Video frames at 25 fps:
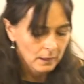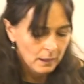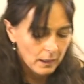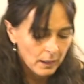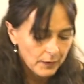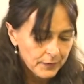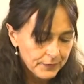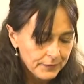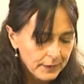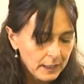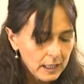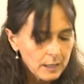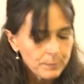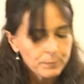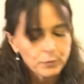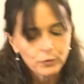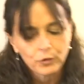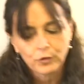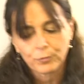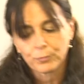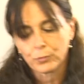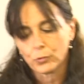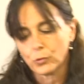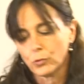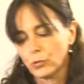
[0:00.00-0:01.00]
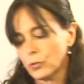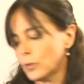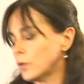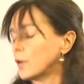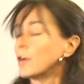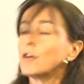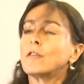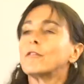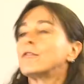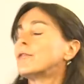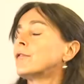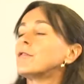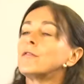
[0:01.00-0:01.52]
a tablespoon
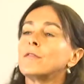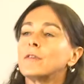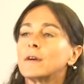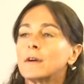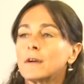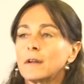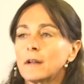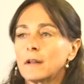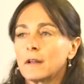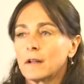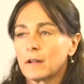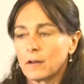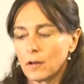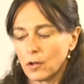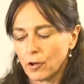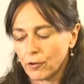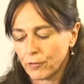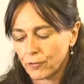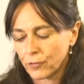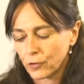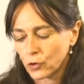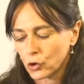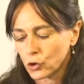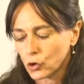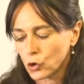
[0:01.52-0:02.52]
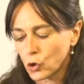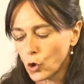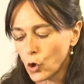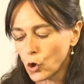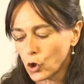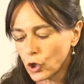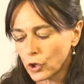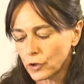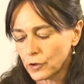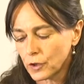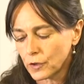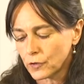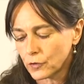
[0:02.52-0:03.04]
of
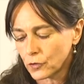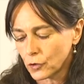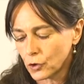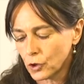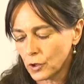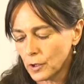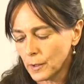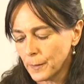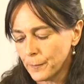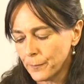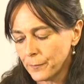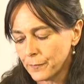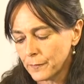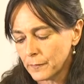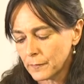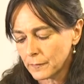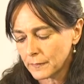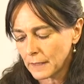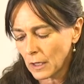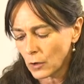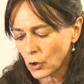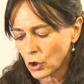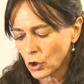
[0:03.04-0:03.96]
coconut oil. Now,